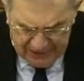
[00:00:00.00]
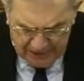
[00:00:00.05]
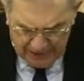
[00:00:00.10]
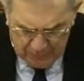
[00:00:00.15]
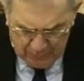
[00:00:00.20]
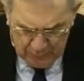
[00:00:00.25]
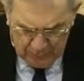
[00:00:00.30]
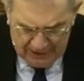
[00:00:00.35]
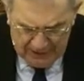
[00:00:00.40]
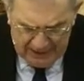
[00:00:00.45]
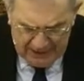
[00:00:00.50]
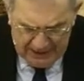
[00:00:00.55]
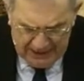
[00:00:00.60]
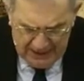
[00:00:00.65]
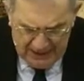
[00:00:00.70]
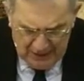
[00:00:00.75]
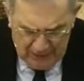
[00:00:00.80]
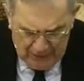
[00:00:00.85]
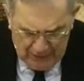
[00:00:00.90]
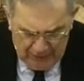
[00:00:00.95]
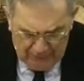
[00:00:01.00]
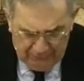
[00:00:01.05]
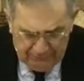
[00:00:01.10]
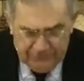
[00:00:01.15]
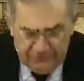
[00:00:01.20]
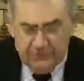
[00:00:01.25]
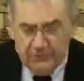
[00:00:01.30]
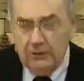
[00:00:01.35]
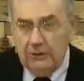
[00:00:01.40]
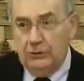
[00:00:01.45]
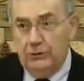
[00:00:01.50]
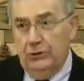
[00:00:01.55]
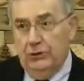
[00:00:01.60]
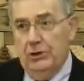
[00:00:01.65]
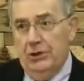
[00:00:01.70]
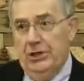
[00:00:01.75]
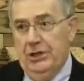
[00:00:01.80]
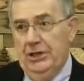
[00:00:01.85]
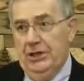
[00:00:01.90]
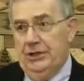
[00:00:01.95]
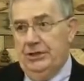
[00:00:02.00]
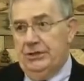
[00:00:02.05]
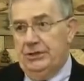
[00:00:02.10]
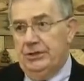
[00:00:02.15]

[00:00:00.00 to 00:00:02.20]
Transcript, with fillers: the way of the Lord.